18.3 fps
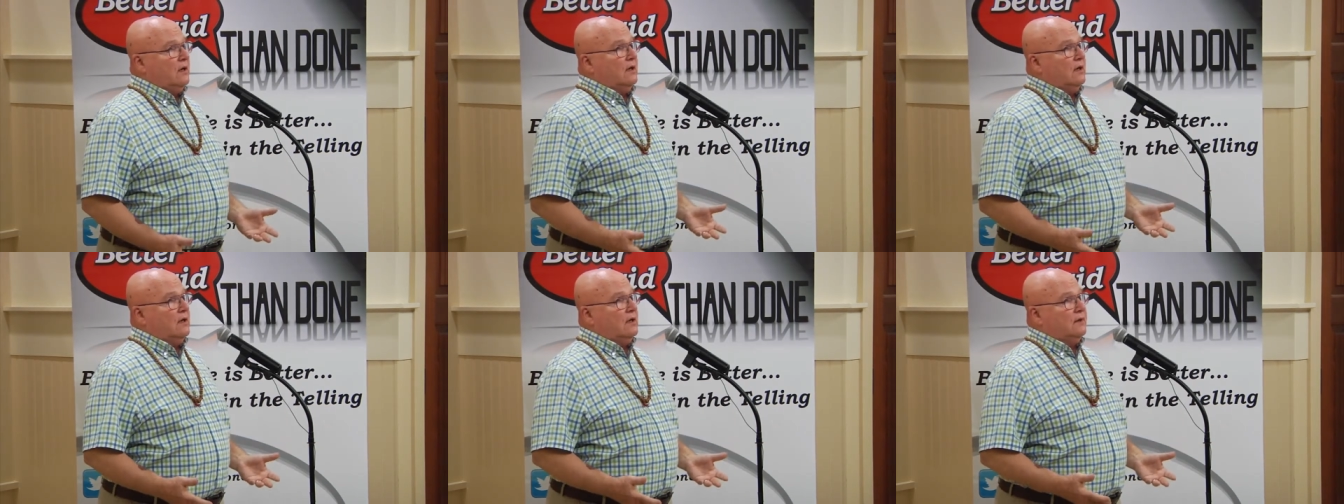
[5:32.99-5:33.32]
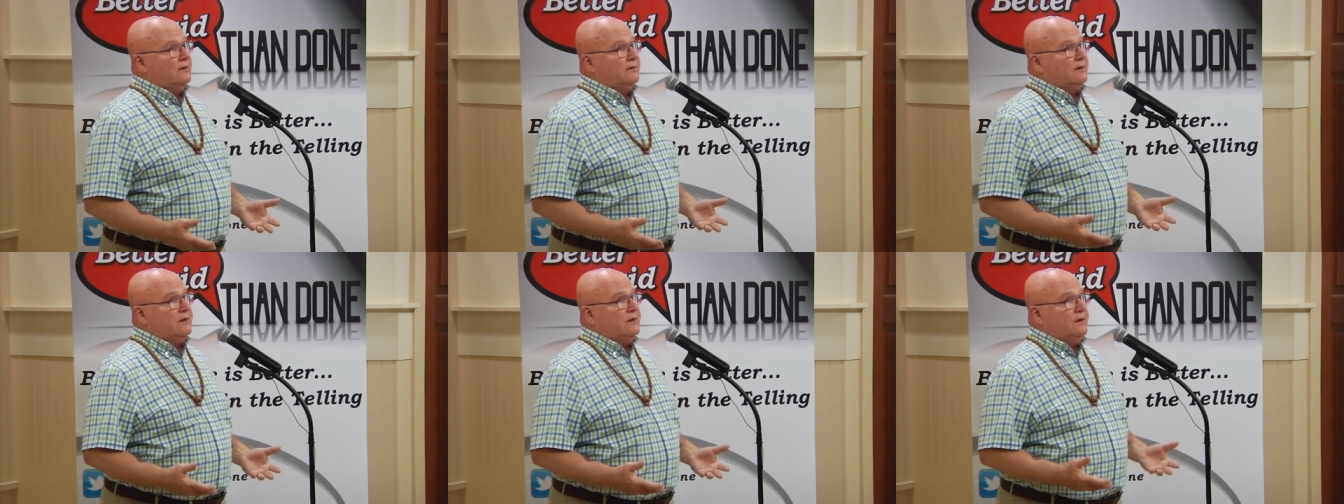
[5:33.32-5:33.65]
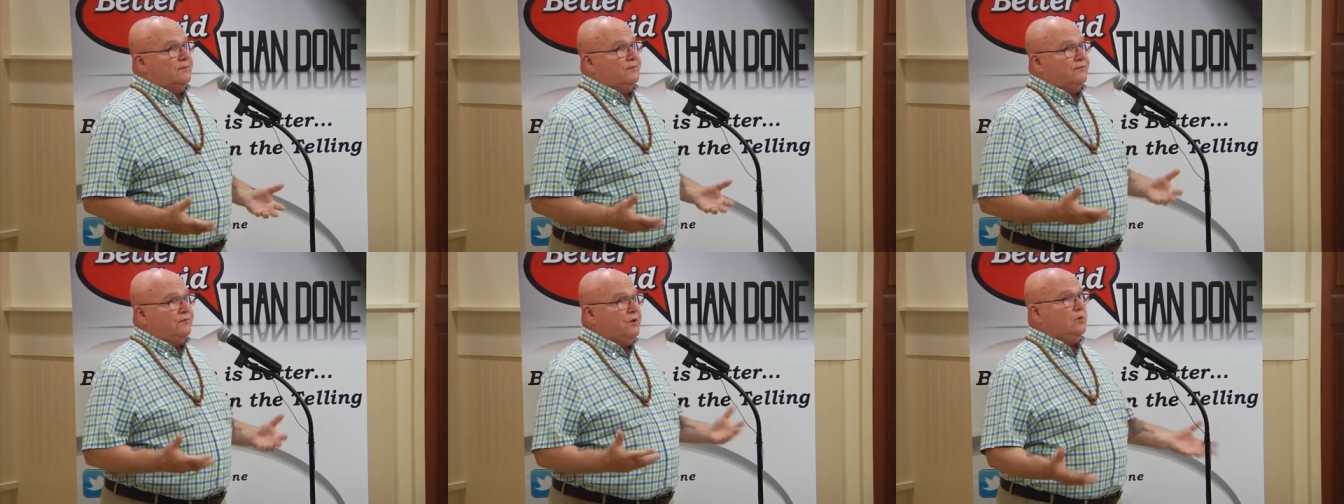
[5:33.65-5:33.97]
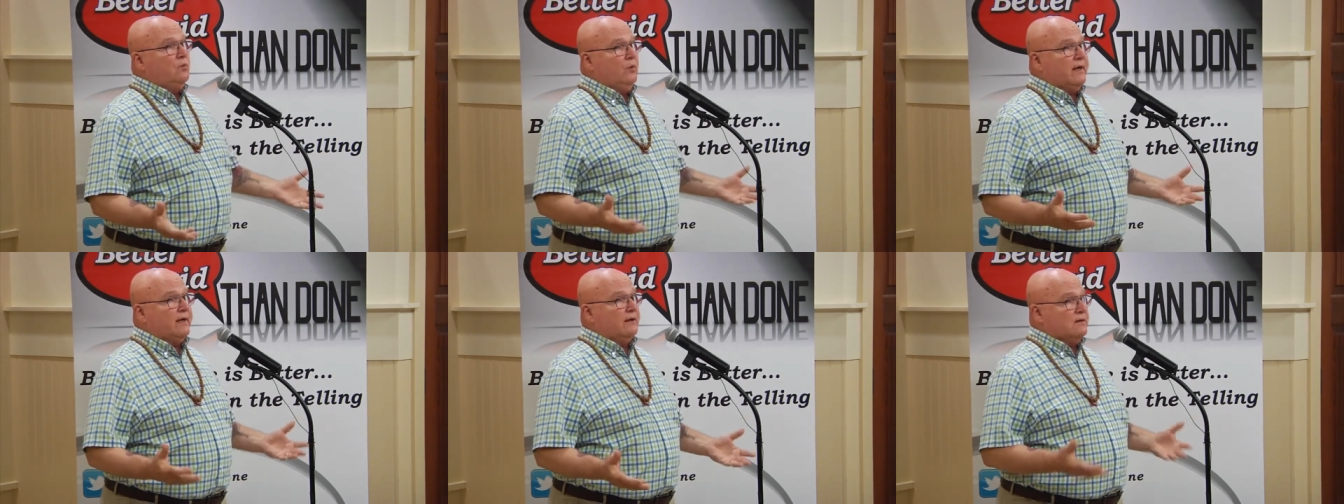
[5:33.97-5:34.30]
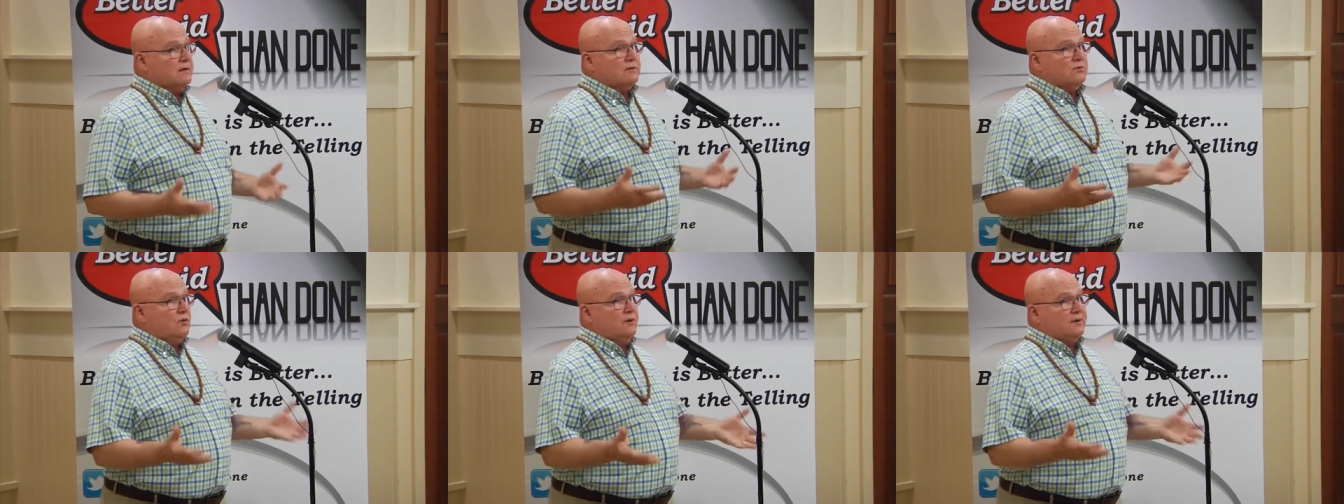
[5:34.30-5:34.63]
the footwear
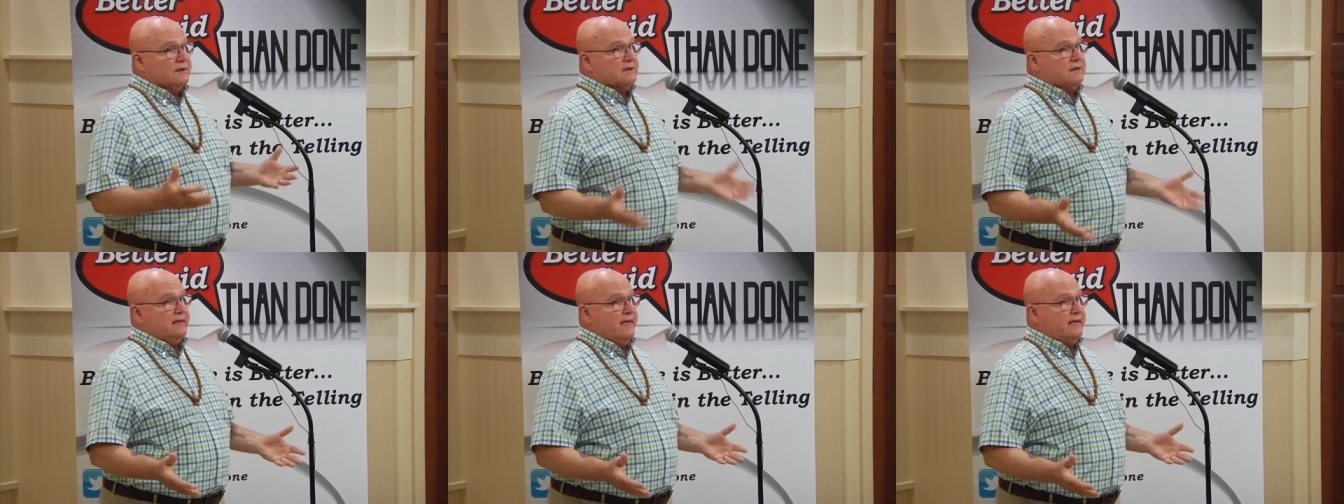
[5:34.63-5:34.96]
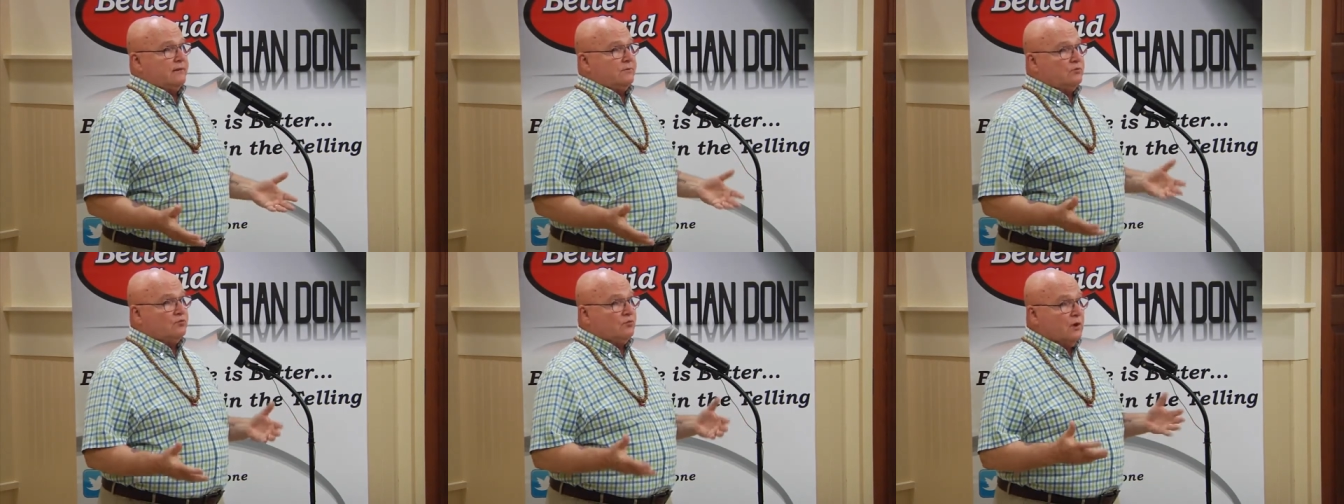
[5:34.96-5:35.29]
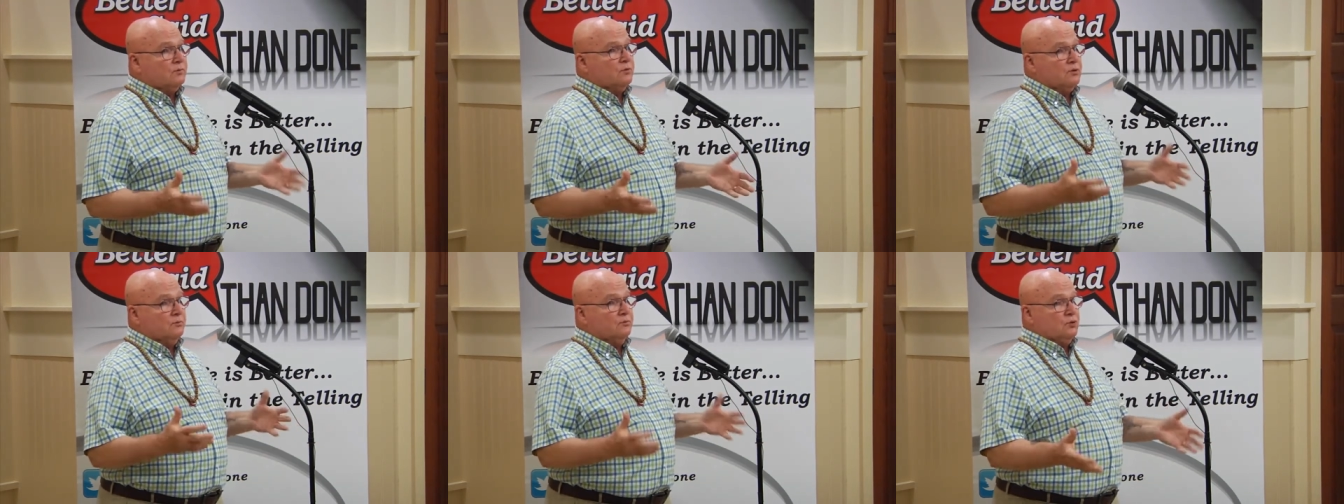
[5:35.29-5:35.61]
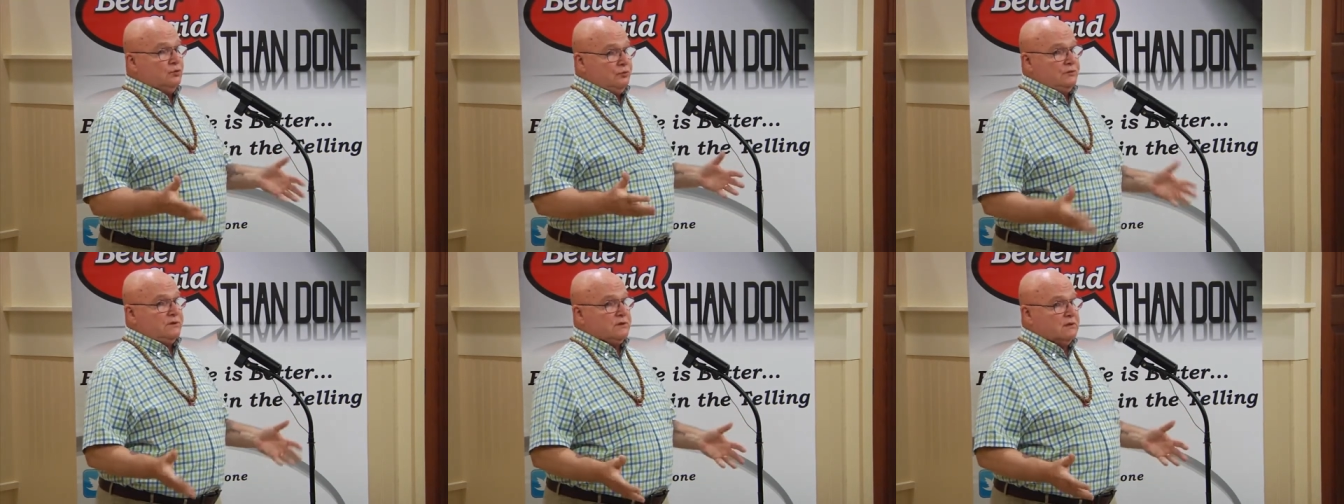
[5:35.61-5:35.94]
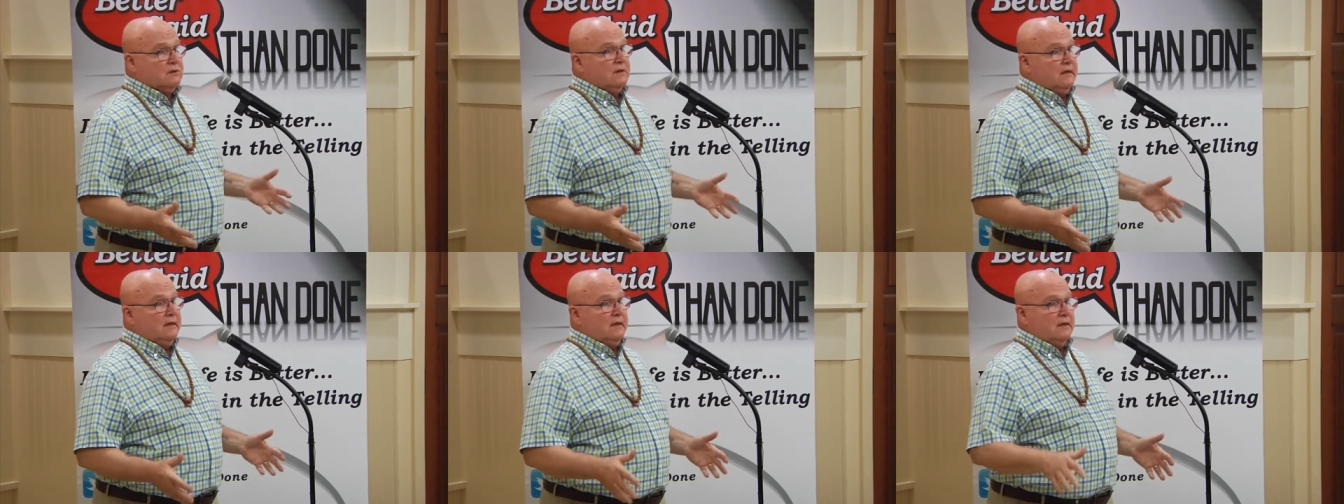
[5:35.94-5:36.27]
is all the same, rubber
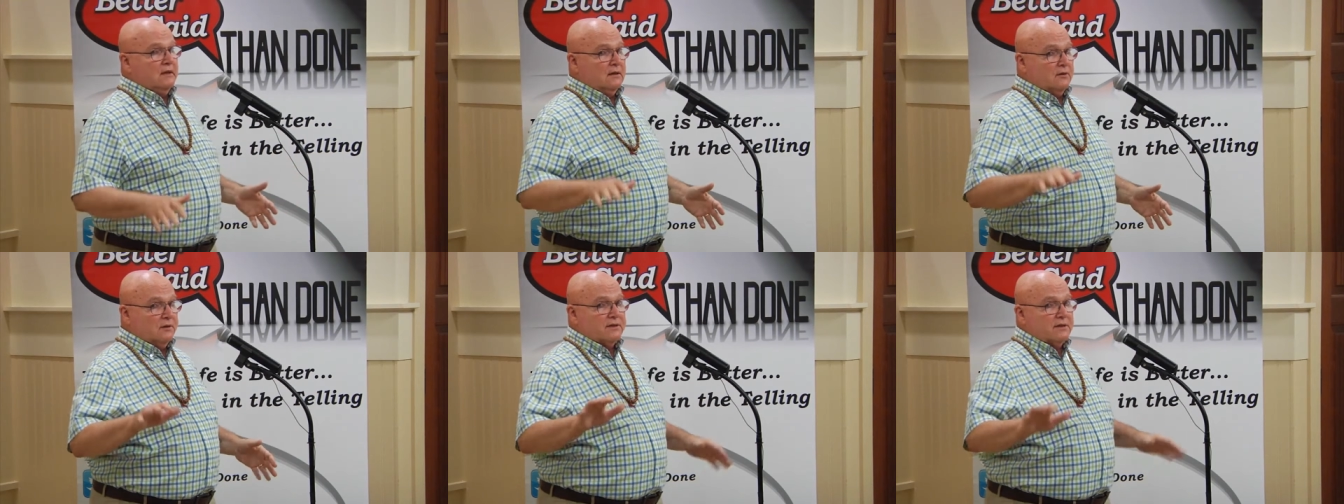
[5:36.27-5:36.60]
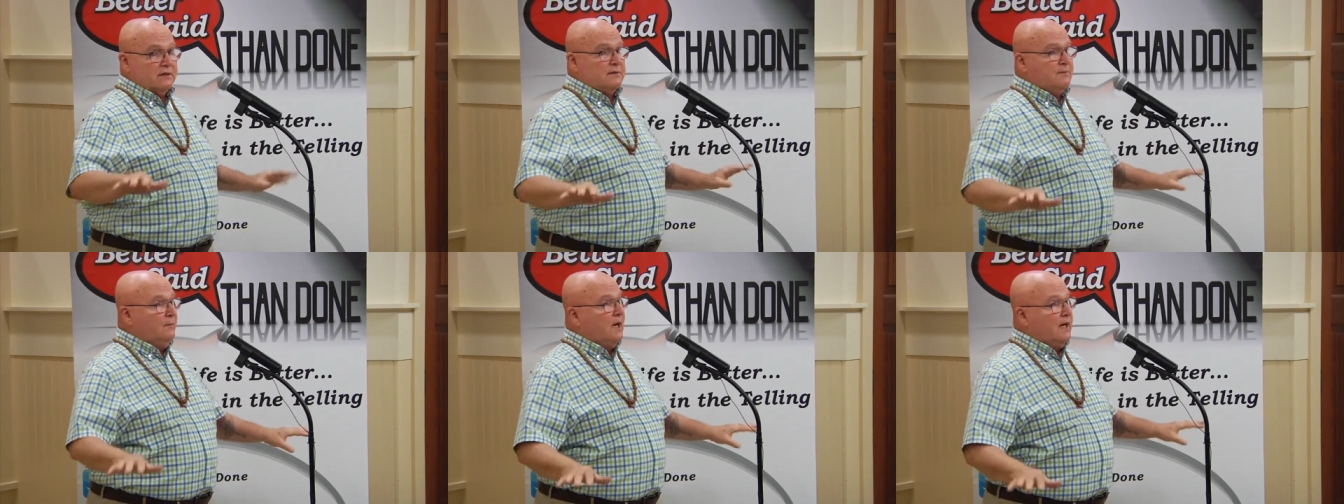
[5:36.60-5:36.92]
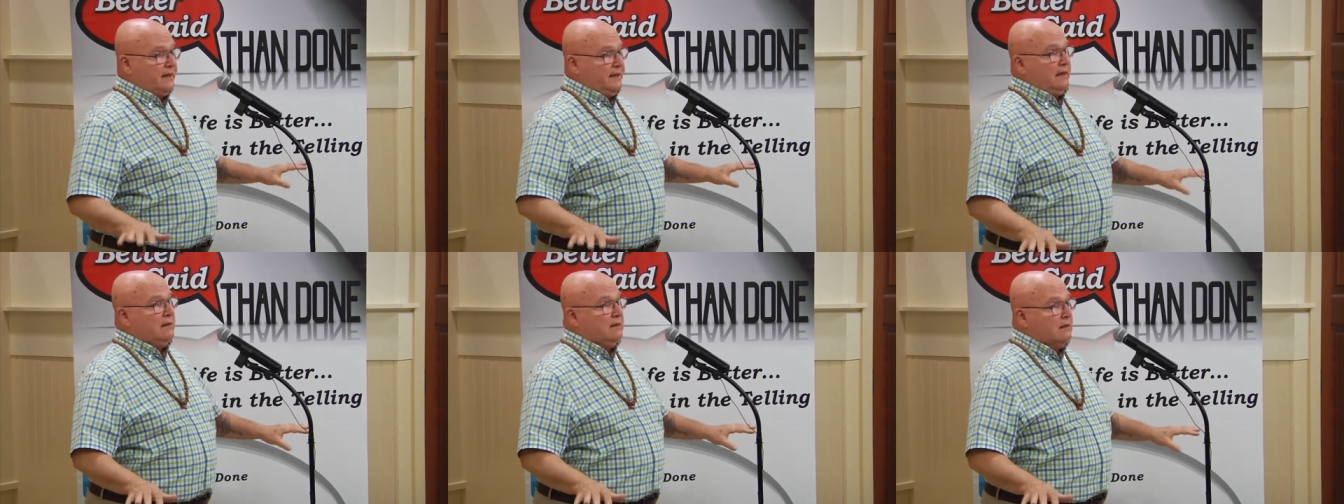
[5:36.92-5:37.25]
boots, because it's muddy.